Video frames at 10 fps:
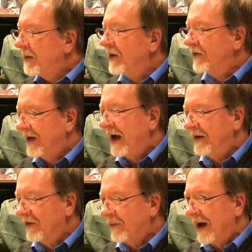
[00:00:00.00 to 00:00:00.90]
If I'm
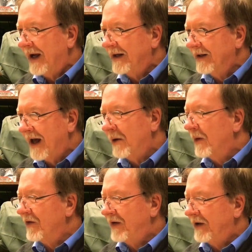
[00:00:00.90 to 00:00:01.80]
understanding this right, I
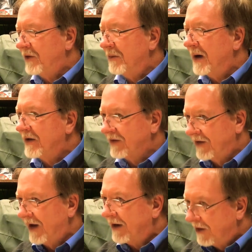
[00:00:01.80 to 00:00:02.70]
don't want to say too much
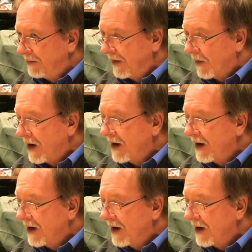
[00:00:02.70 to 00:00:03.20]
because I could be